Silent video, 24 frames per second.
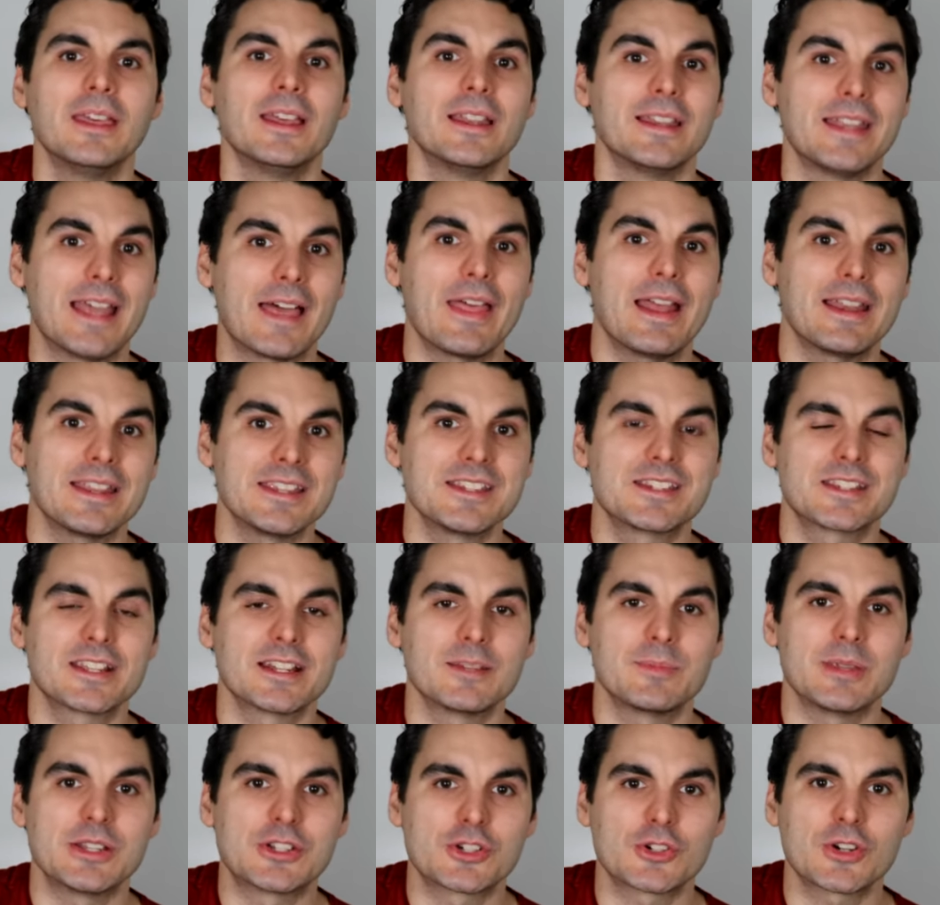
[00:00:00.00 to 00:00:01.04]
Now that is
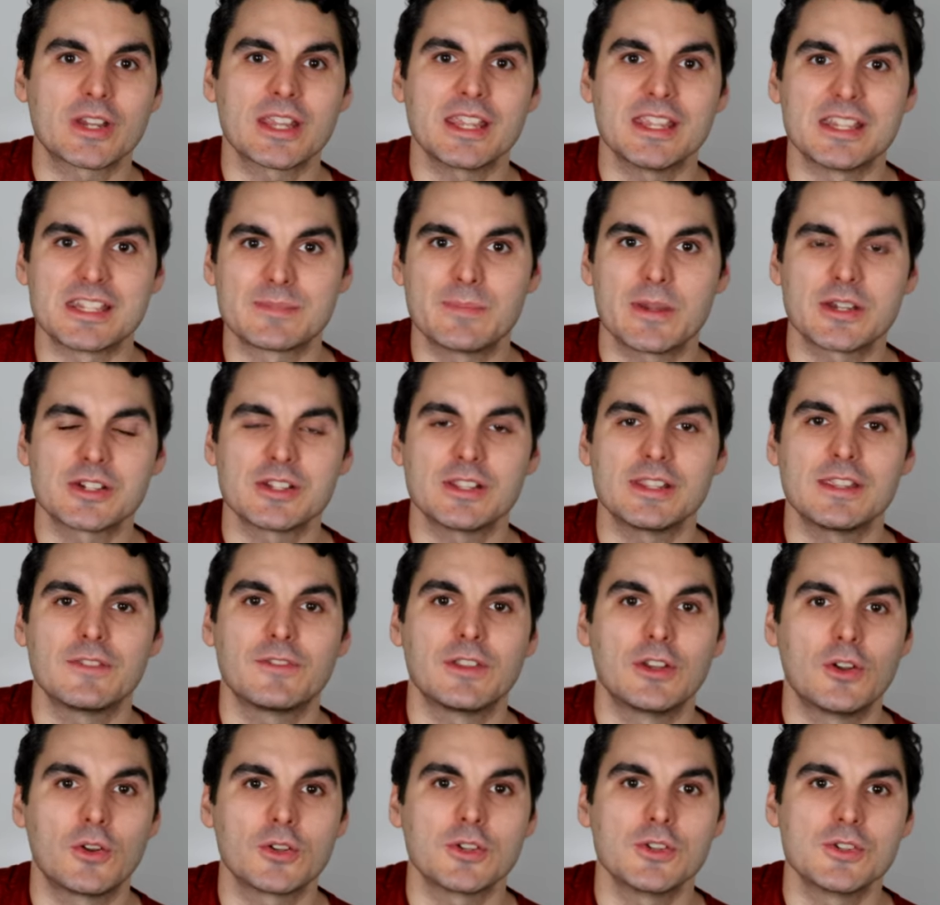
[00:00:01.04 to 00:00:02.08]
gonna be tricky, especially if
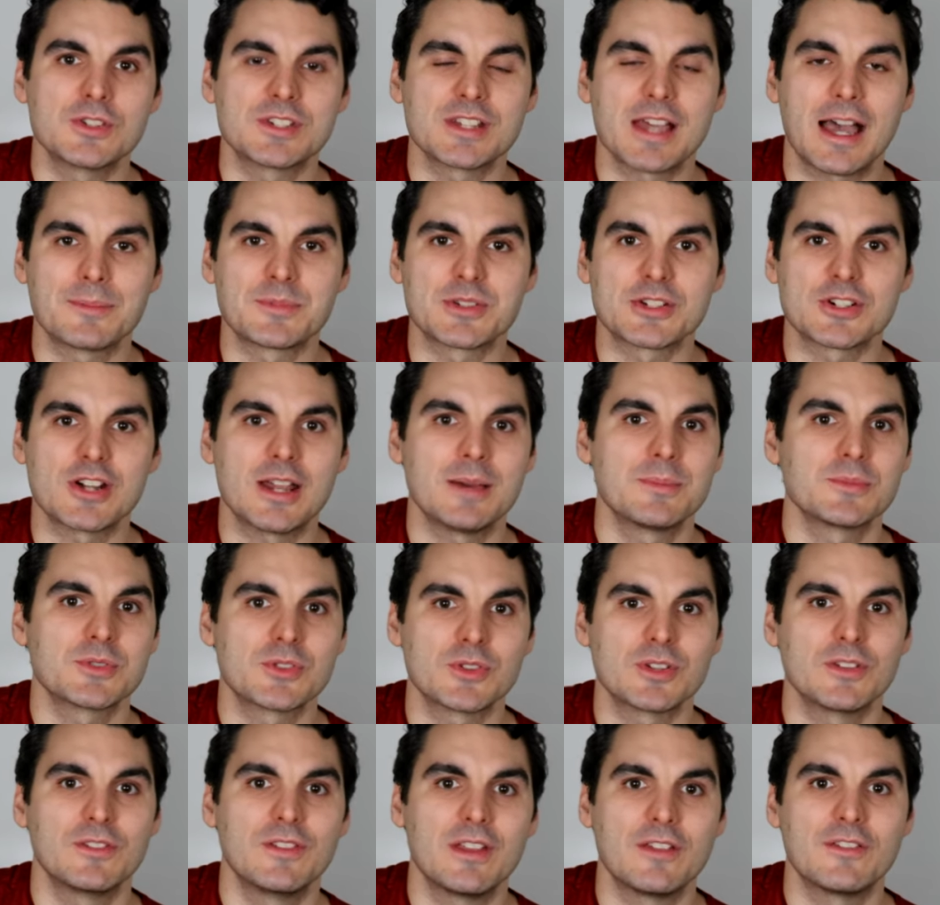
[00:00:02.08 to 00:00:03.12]
you're not used to upstrums or
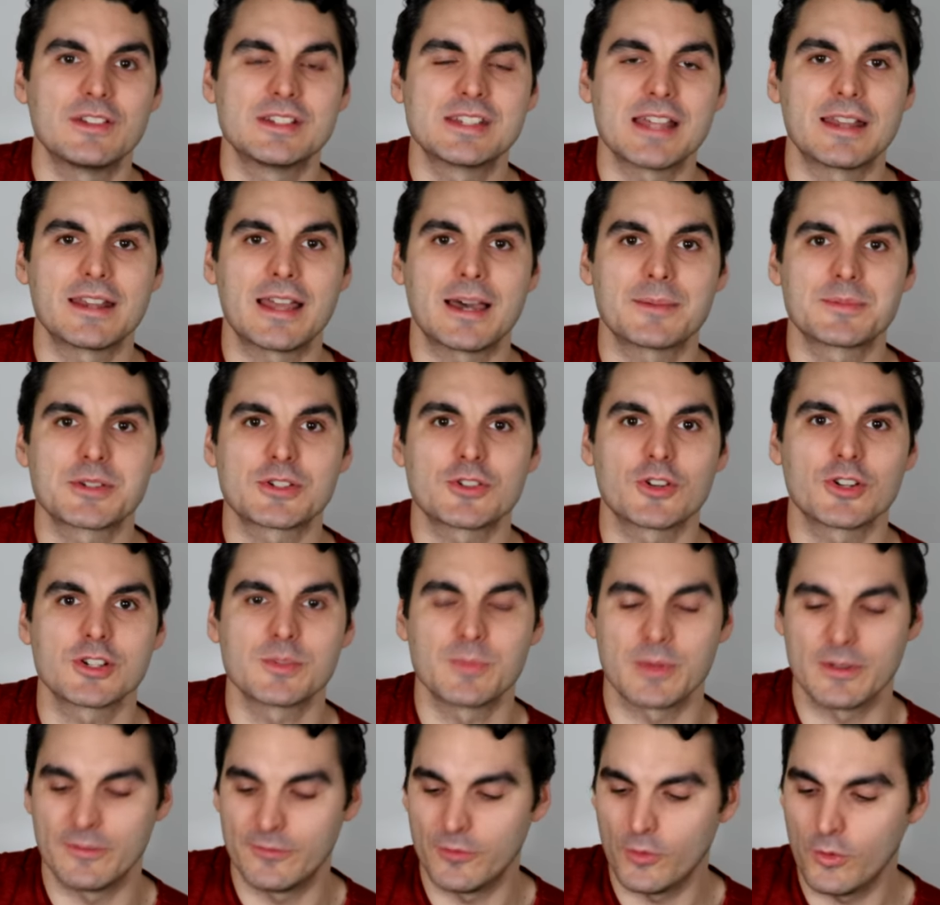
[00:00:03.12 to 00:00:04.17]
you've never done upstrokes
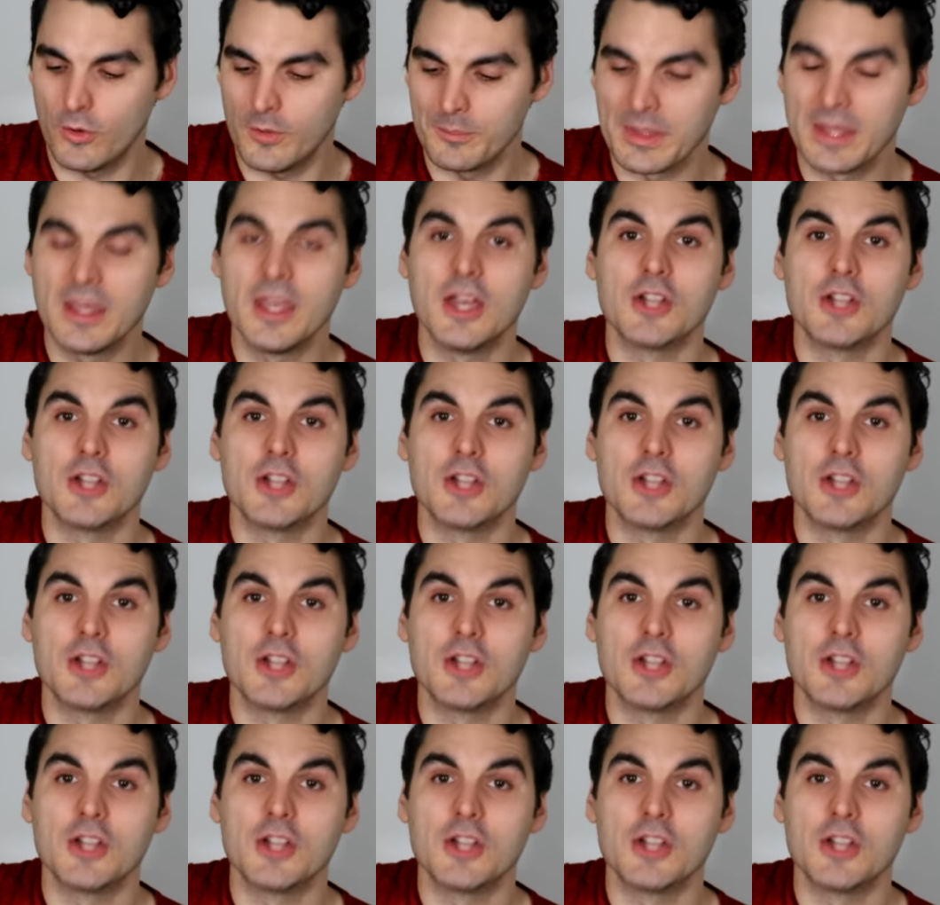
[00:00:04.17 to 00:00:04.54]
before.